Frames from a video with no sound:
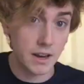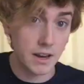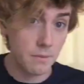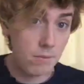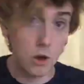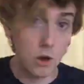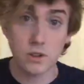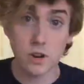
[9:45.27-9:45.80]

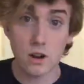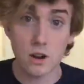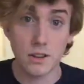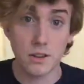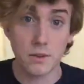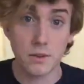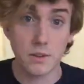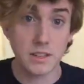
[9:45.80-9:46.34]
postcard in
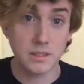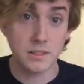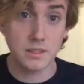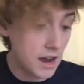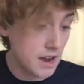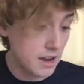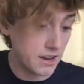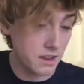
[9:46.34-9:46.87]
the right
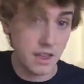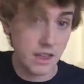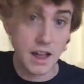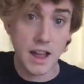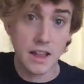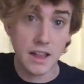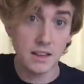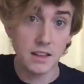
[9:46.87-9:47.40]
spot like that,